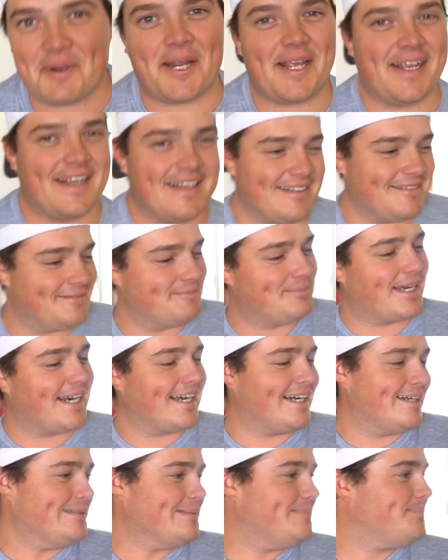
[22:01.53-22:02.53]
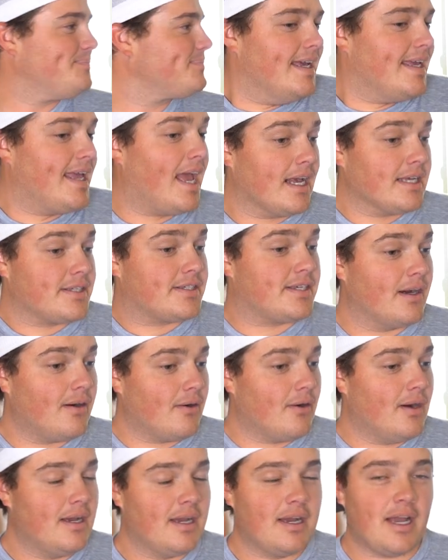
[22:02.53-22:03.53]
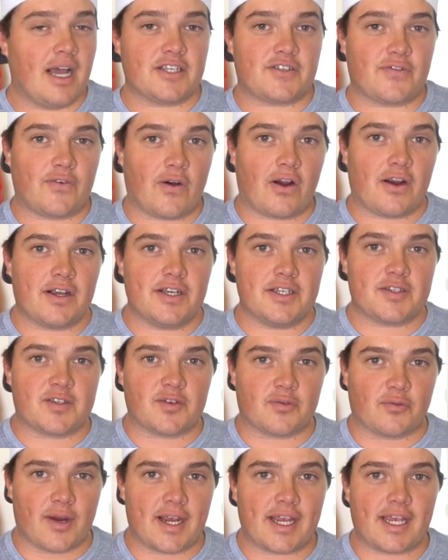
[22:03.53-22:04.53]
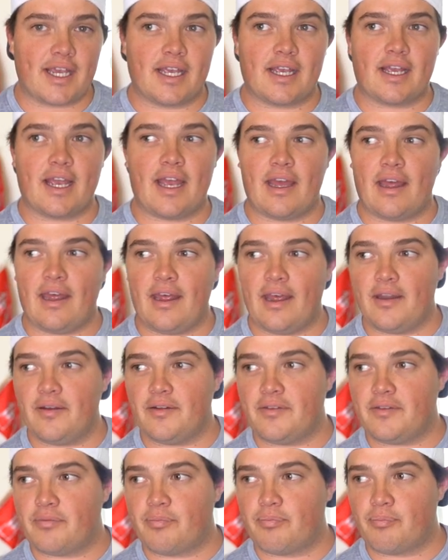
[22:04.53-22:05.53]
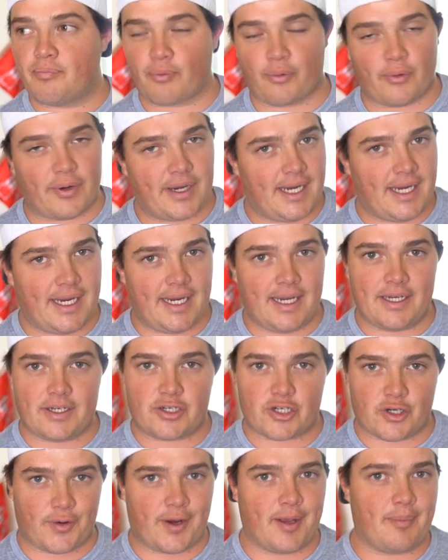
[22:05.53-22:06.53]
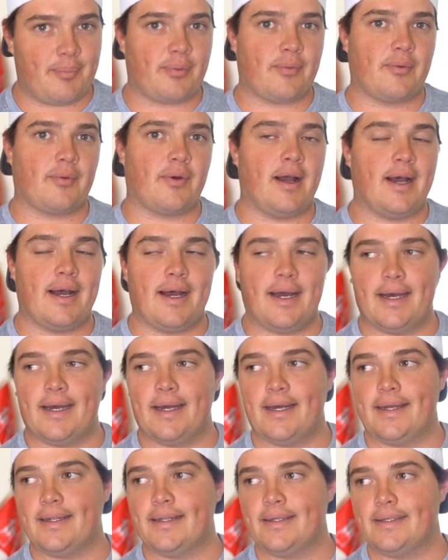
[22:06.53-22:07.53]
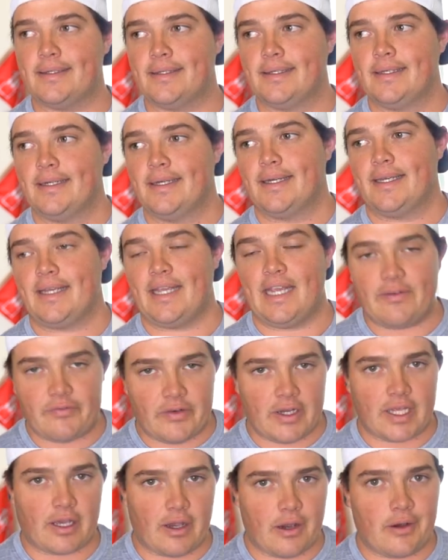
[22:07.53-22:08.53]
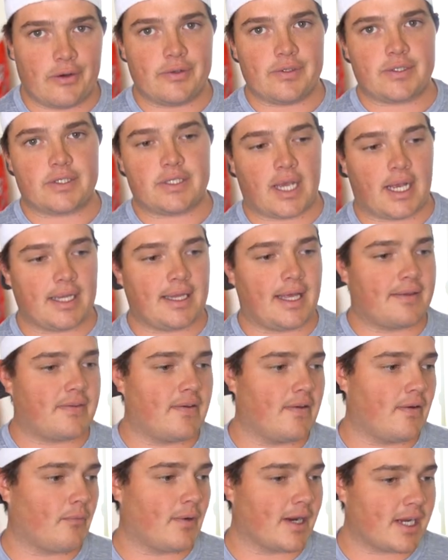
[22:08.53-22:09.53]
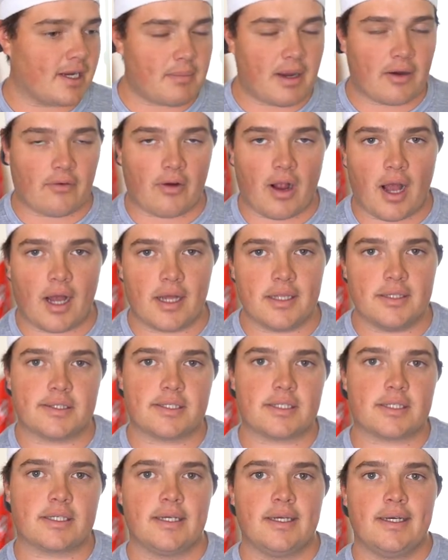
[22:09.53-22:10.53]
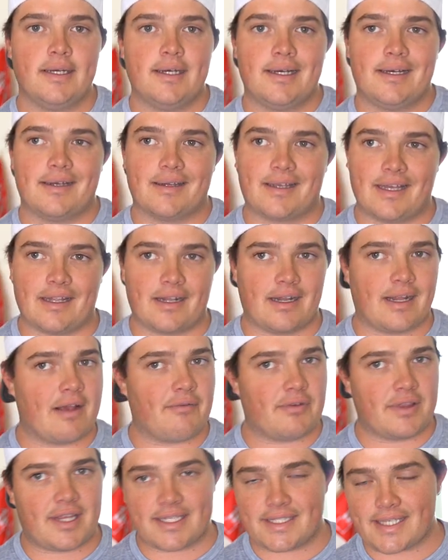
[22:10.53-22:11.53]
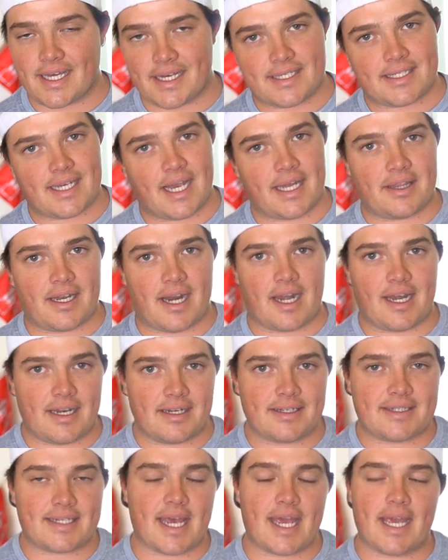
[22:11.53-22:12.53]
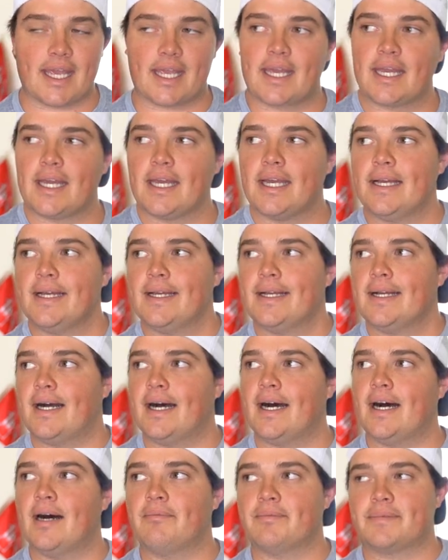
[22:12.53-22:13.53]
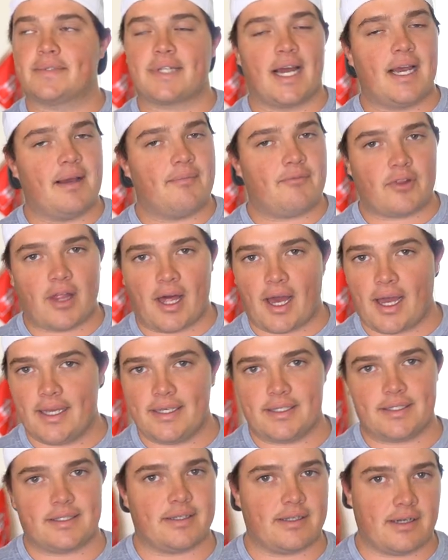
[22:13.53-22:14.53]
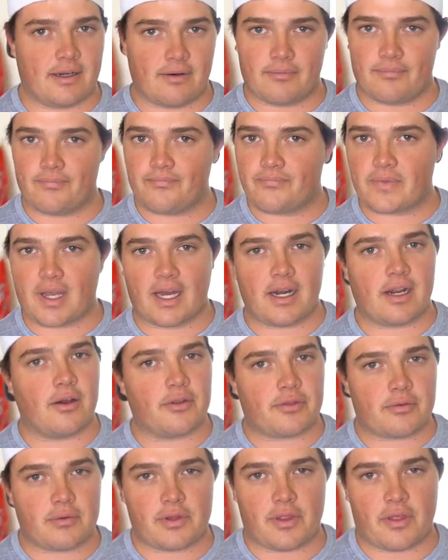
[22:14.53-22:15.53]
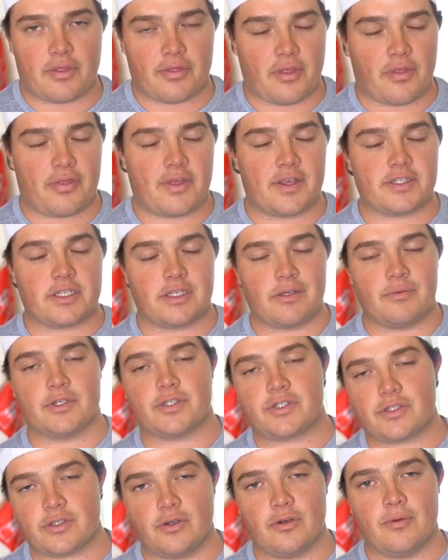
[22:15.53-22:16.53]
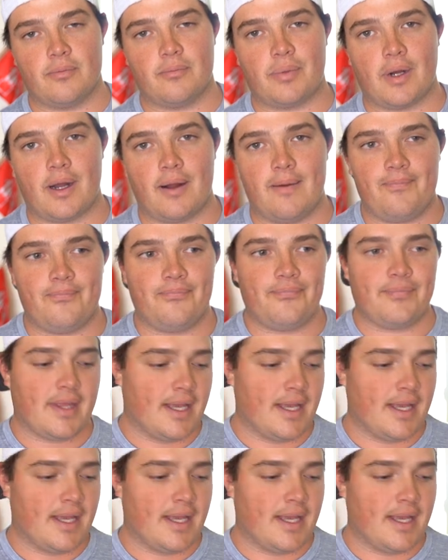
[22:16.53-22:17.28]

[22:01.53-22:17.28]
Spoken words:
money. But yeah, so as far as rigging and pre-trip evening goes, I like to rig up my rods, get everything set aside that I need to take, tie up flies, you know, kind of go through all the things that you would assume, but